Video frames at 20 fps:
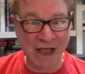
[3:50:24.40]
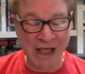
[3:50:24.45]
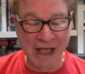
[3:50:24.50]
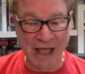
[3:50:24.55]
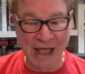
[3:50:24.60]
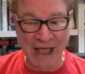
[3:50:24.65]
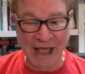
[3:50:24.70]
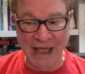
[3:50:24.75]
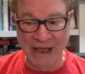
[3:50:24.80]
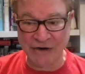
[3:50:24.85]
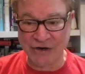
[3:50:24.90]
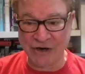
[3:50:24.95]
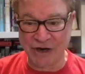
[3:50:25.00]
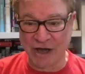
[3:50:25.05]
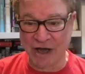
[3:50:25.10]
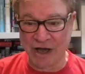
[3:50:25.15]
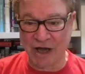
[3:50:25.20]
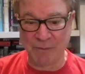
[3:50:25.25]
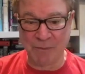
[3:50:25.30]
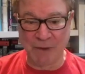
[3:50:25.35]
and
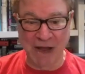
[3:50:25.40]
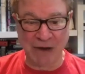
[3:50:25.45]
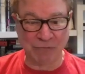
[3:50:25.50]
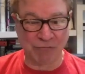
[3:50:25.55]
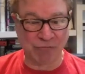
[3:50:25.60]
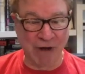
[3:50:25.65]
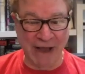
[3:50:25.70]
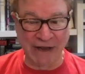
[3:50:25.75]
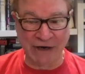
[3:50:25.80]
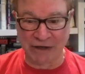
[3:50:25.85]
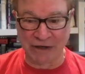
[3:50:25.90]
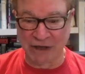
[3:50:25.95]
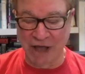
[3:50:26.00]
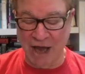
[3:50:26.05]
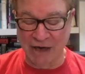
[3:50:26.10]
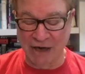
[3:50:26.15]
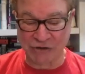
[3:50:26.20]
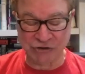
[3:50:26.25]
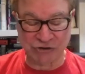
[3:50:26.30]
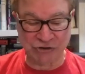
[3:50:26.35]
I write a
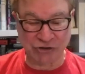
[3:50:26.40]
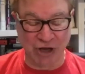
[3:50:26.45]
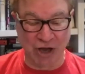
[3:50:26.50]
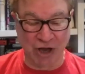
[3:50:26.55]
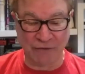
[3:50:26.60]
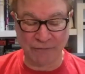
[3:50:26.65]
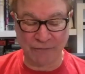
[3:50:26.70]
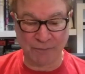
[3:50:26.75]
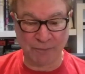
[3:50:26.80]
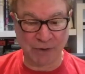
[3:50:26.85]
lot of stuff.